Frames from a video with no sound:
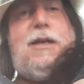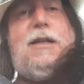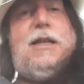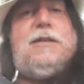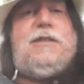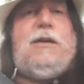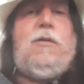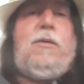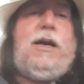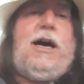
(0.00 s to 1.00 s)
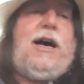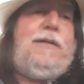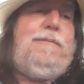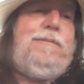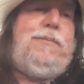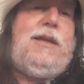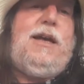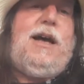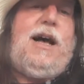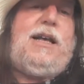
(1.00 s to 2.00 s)
Let's see what we got.
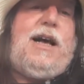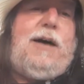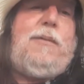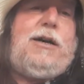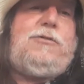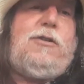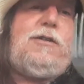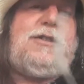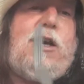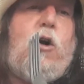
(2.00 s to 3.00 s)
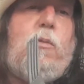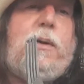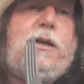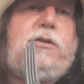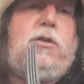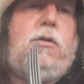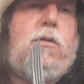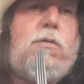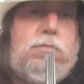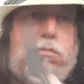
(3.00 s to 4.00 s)
I got my trusty opening tool.